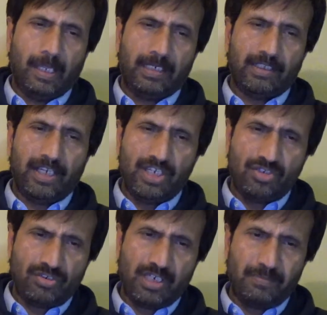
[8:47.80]
And the
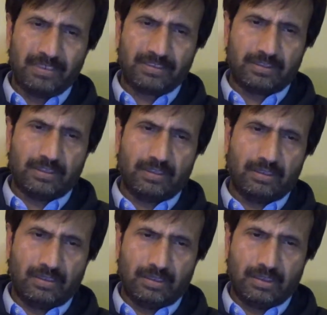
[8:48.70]
radiation treatments uh,
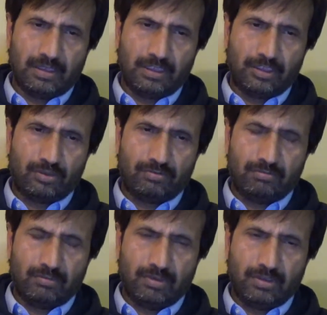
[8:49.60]

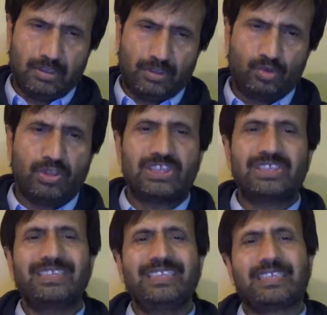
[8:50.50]
uh, to the
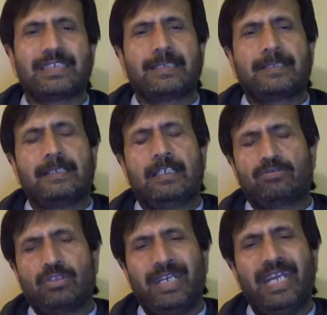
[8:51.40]
cheek, uh,
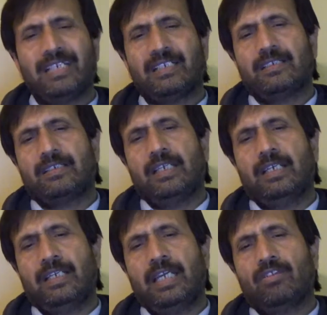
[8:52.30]
to the neck
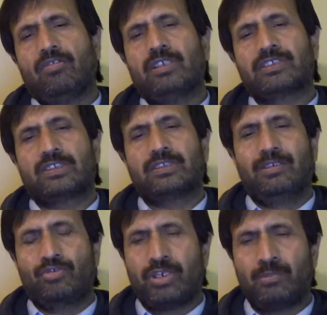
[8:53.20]
uh, can cause
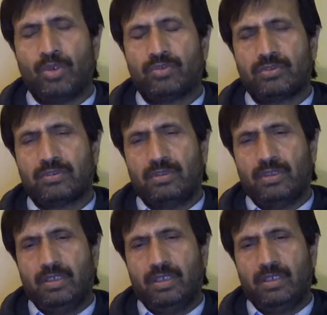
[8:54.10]
dry mouth,
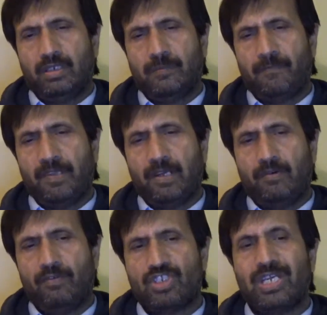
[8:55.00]
uh,
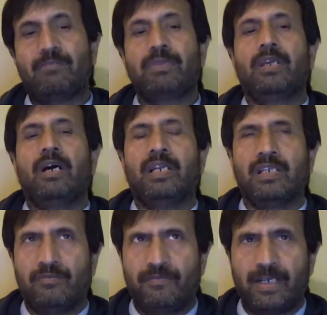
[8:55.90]
which can be
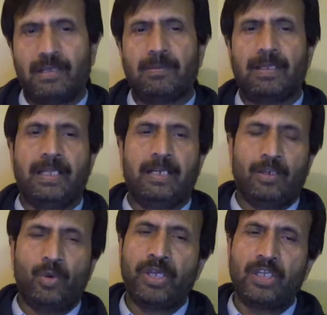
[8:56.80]
uncomfortable and
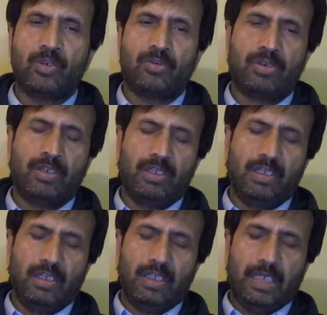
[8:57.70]
annoying, you know,
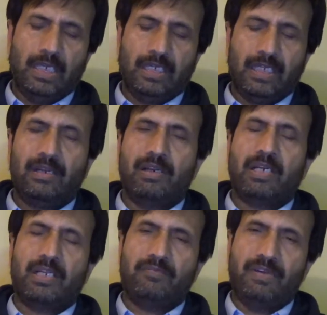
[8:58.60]
and it can,
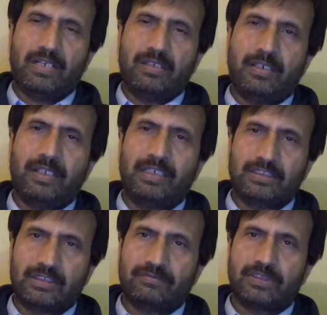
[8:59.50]
it can affect the
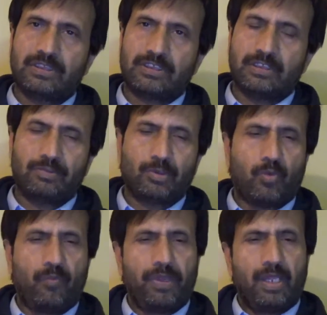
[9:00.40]
digestive system, you know.